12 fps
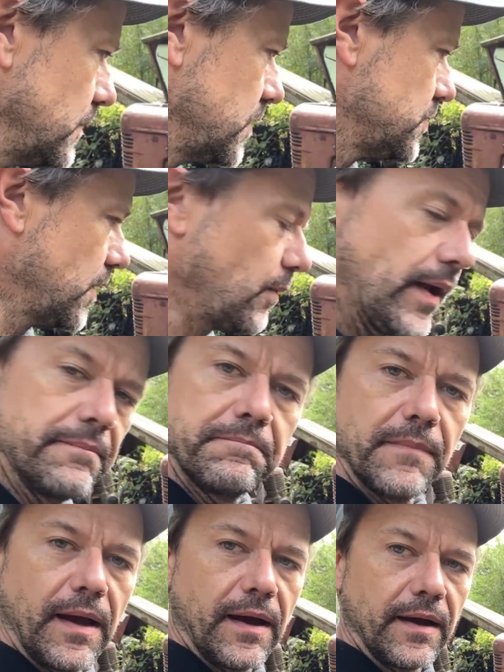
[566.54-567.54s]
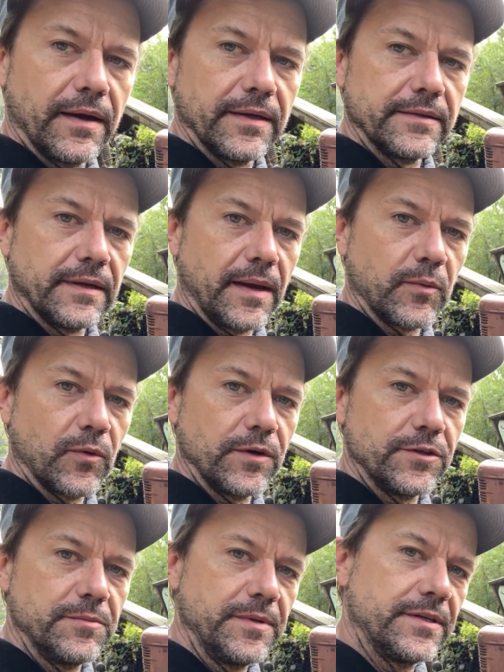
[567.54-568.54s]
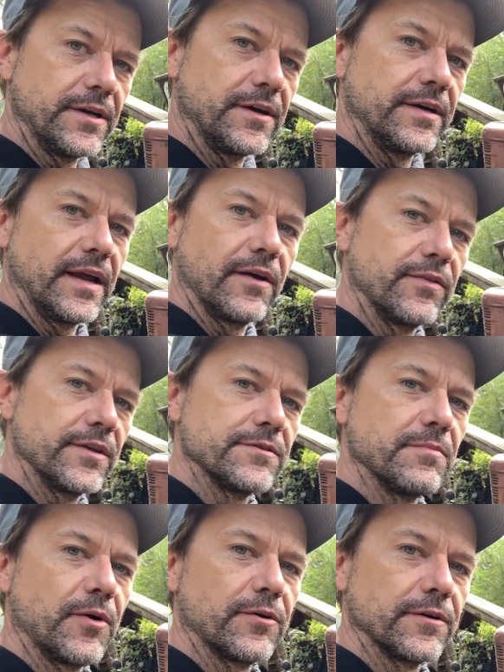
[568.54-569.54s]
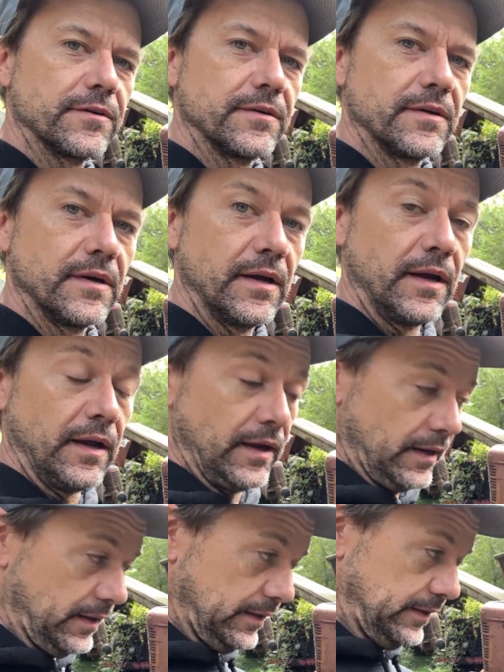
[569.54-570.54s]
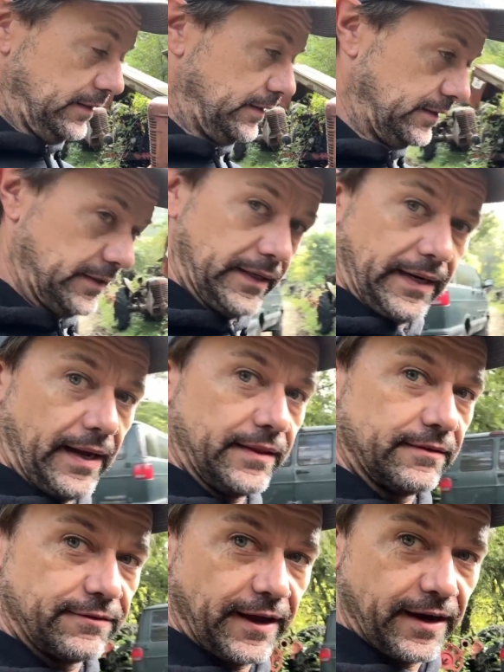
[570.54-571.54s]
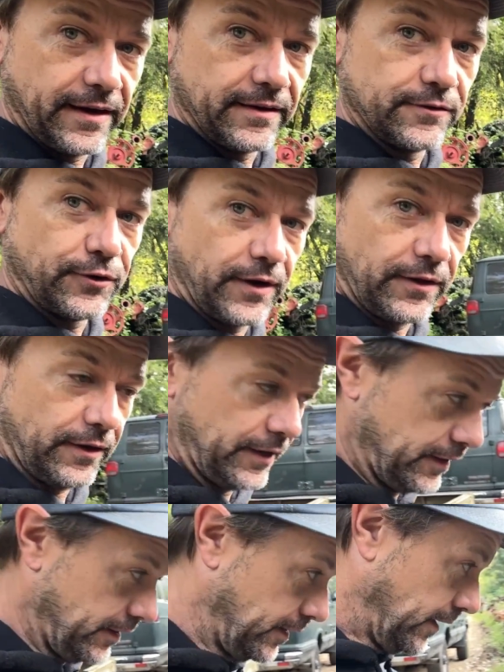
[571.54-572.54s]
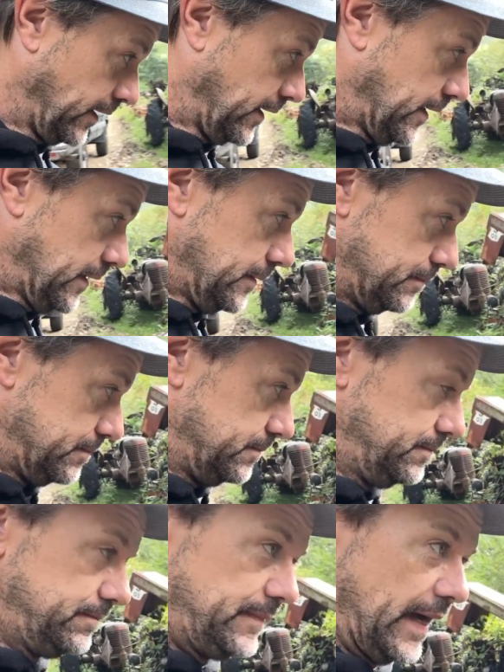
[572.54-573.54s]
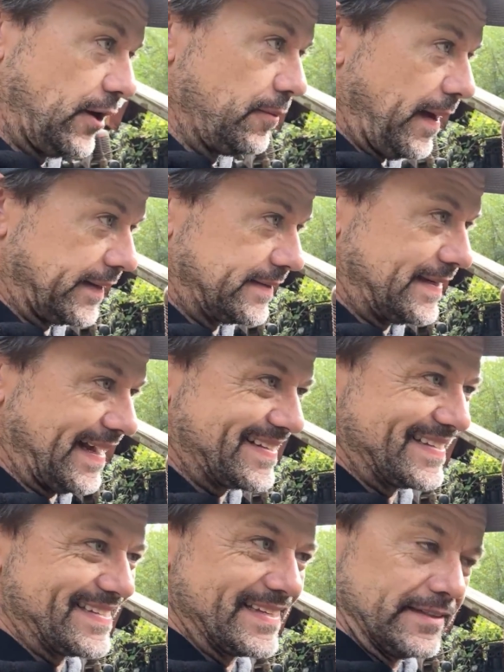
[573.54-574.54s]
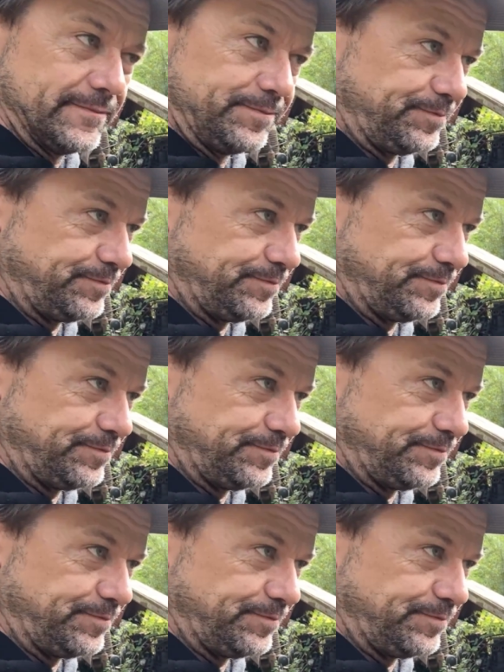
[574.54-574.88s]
So anyway, I'm going to be tearing down this motor. I got the van and trailer here. I go back to Texas in